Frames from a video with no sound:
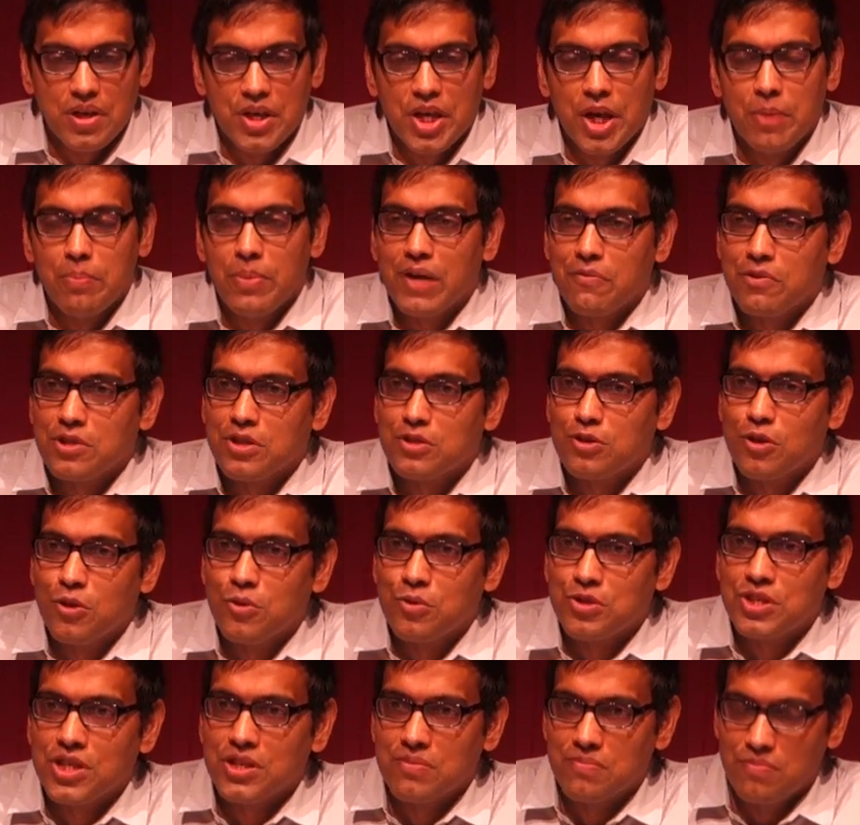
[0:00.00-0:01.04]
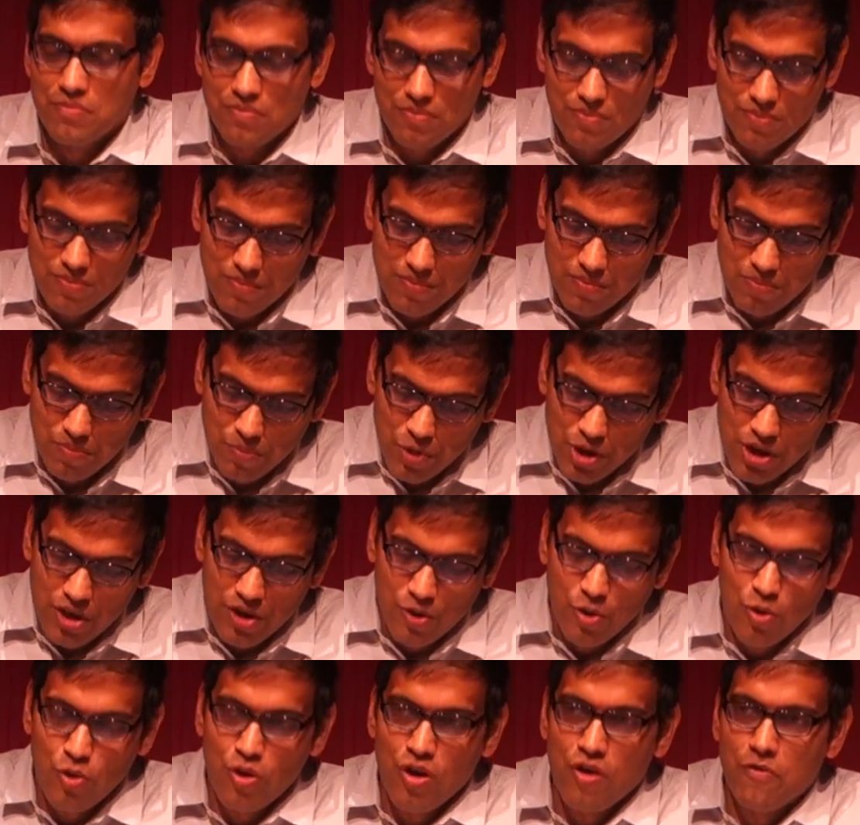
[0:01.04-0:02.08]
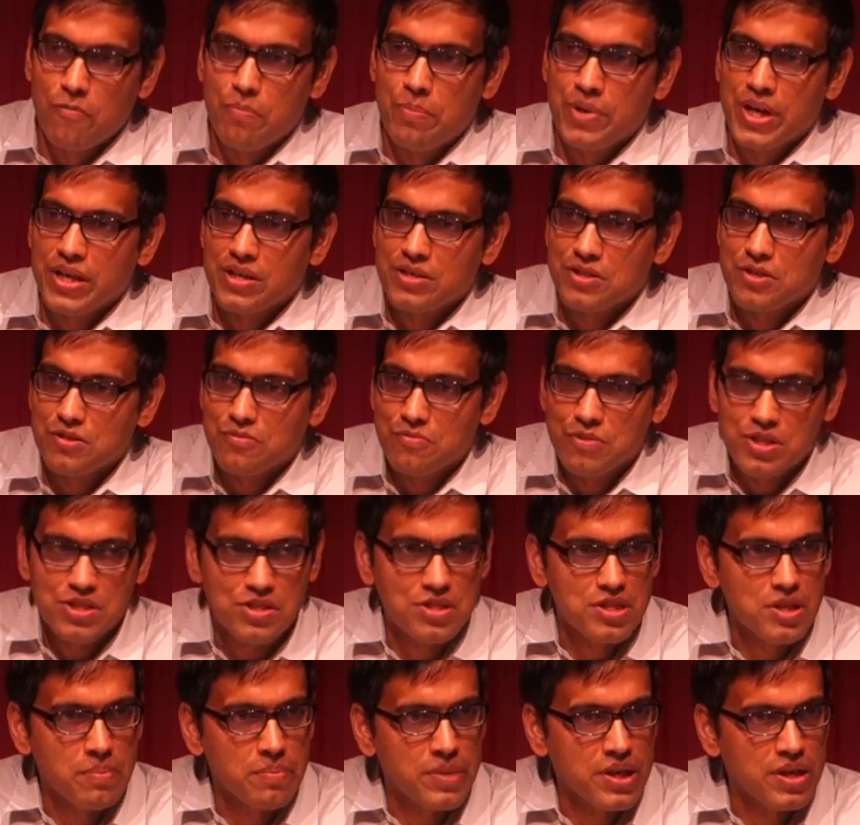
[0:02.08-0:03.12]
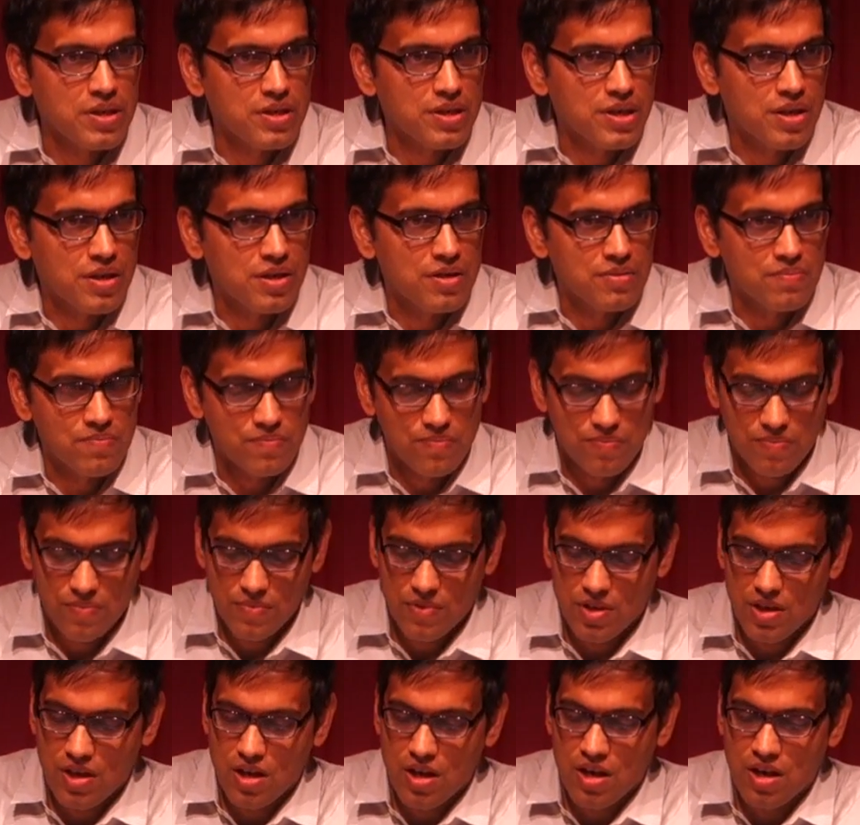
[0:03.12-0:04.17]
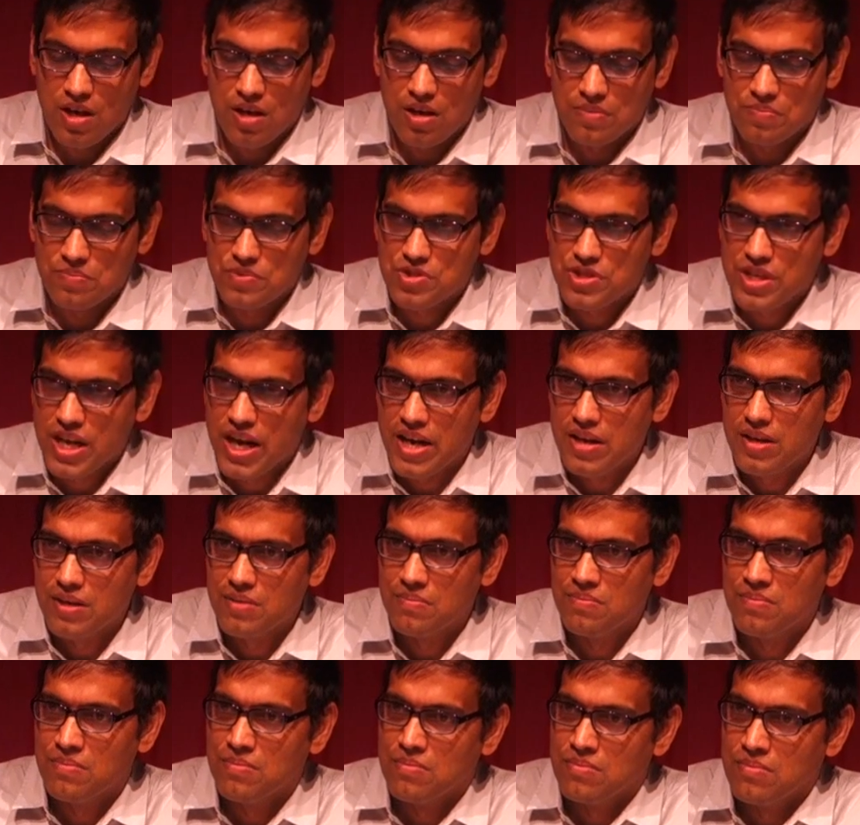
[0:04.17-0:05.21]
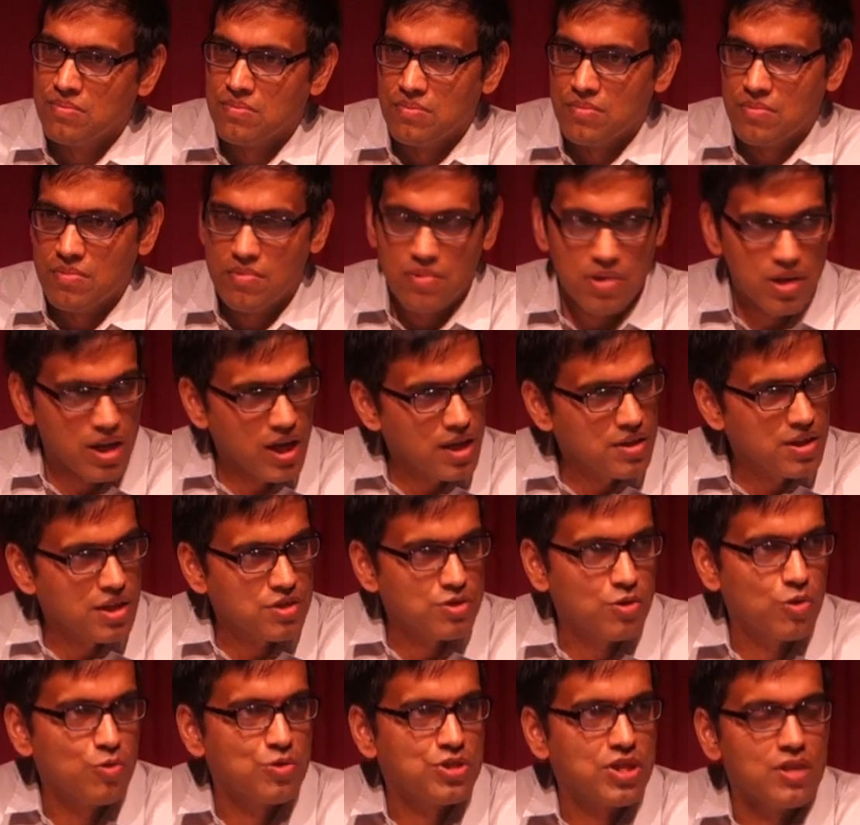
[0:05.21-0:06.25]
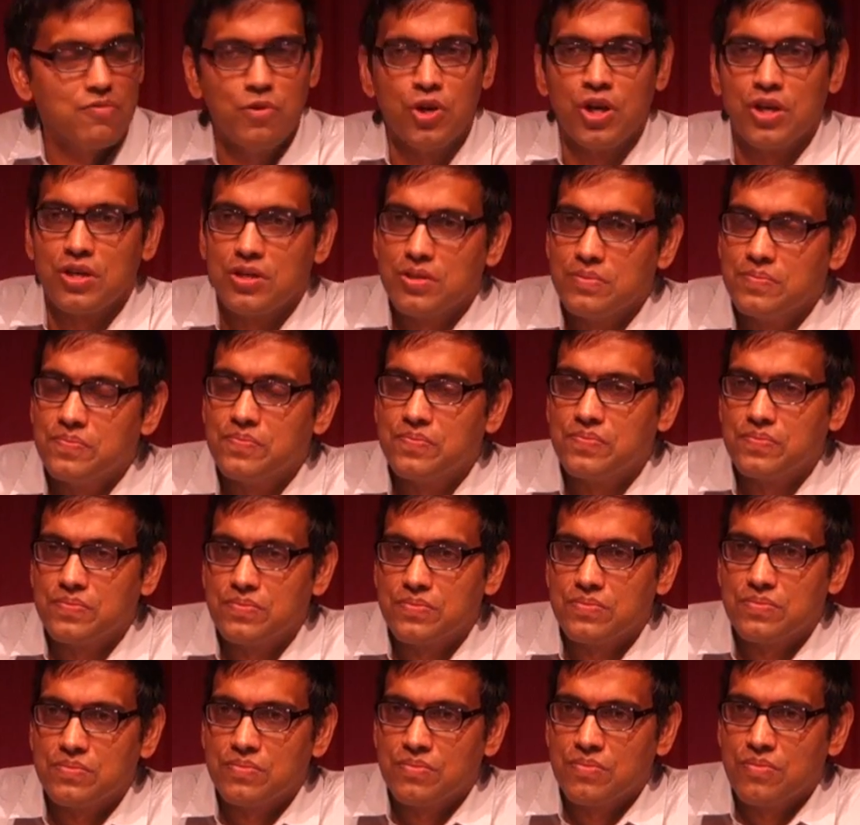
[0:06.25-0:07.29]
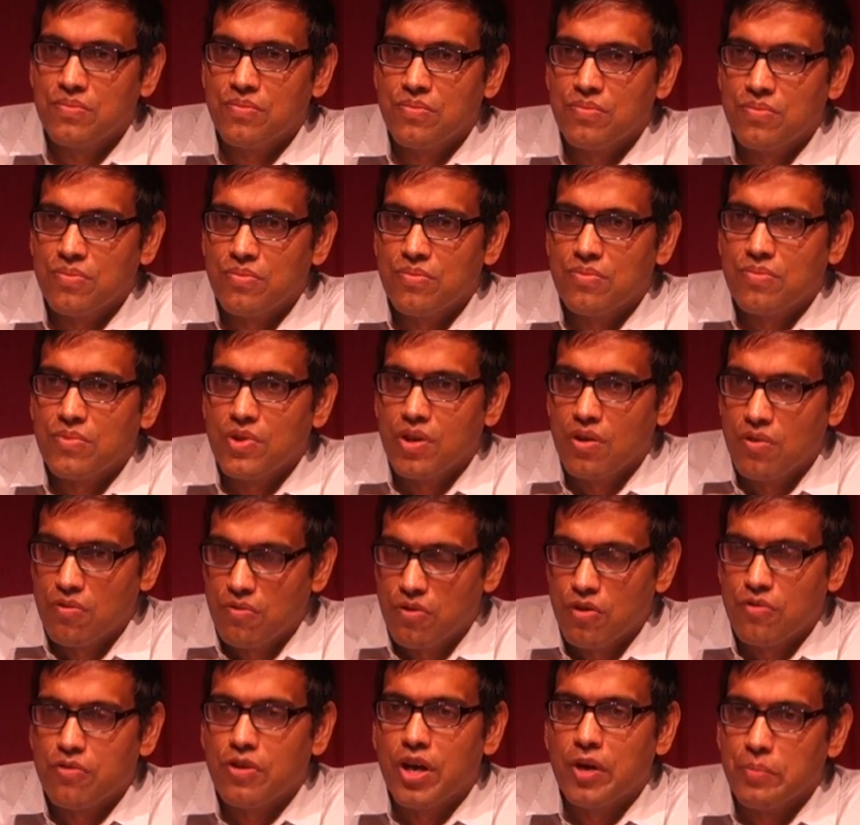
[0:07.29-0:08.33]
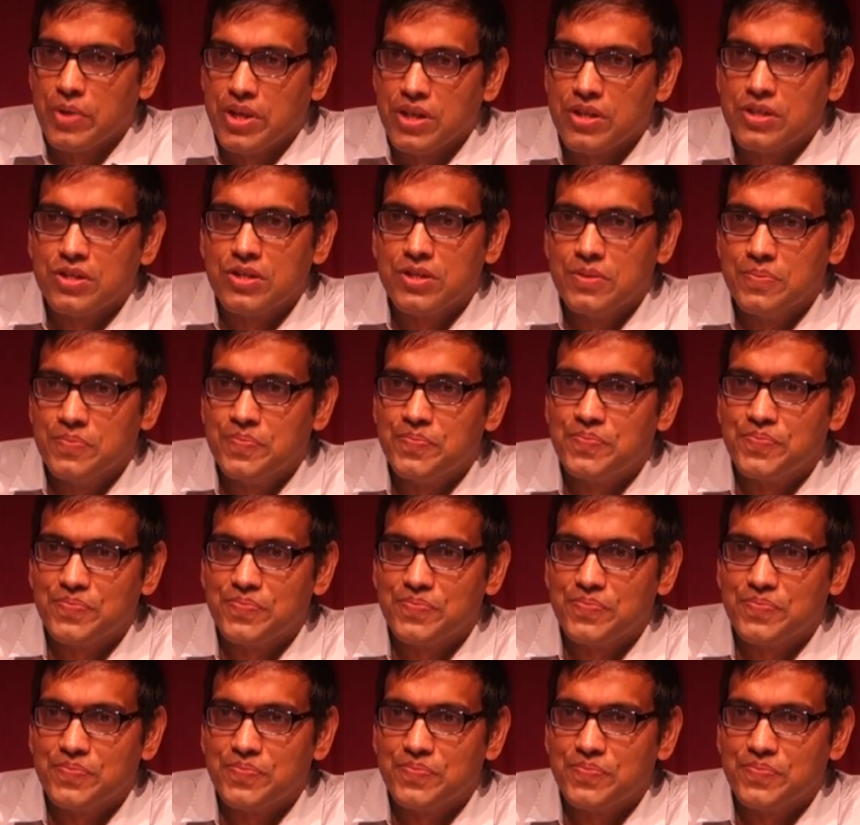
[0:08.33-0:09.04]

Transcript: Came back with a solution, put a row of bricks with cement and sand, and that solution worked for 5 minutes.